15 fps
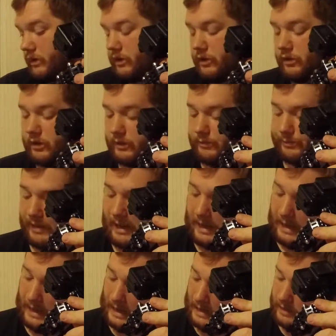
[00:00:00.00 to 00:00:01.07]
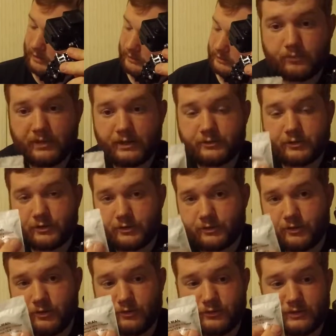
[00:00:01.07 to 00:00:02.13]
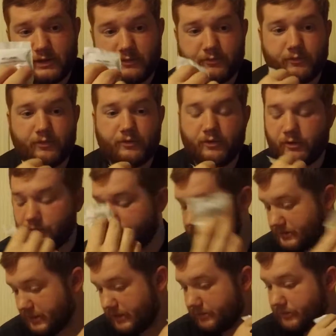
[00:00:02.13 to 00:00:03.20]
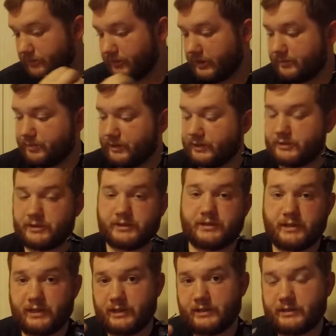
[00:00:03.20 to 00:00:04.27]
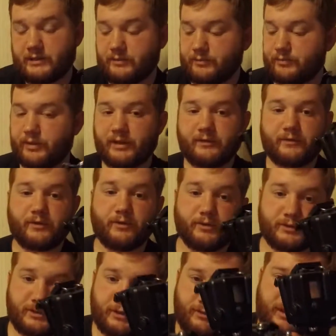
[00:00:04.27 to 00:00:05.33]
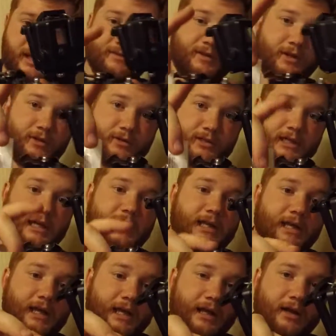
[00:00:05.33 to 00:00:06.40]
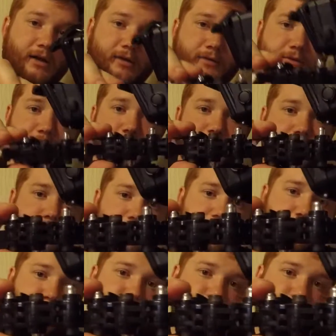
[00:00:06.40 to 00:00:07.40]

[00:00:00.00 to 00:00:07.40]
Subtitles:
you can buy metric screws that are the same thread pitch as this, but of course you don't have a huge head hanging off. So if you